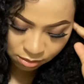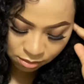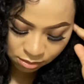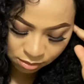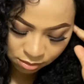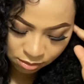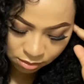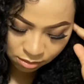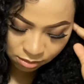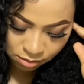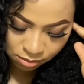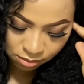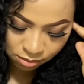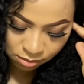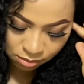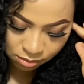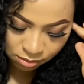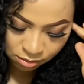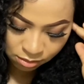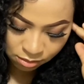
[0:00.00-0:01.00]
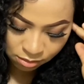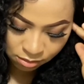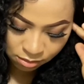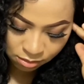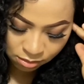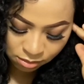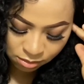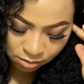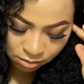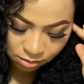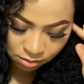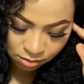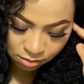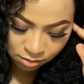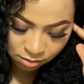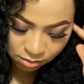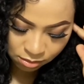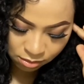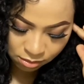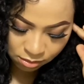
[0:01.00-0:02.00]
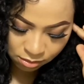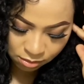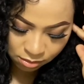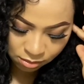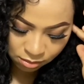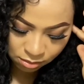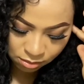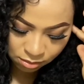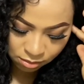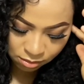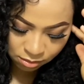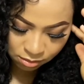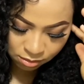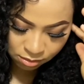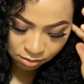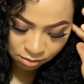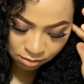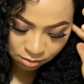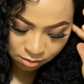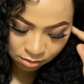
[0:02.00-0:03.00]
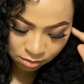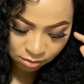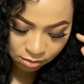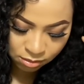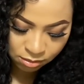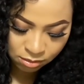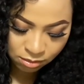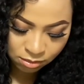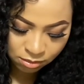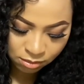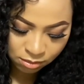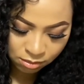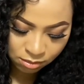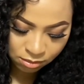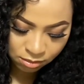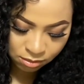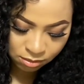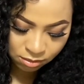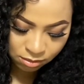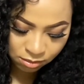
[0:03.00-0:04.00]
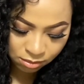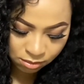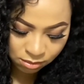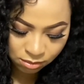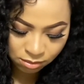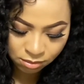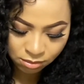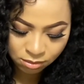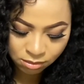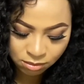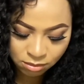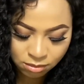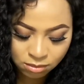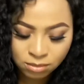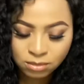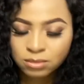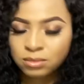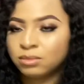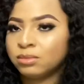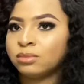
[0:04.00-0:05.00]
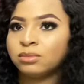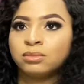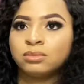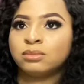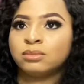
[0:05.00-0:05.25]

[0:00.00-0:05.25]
The person shown says nothing.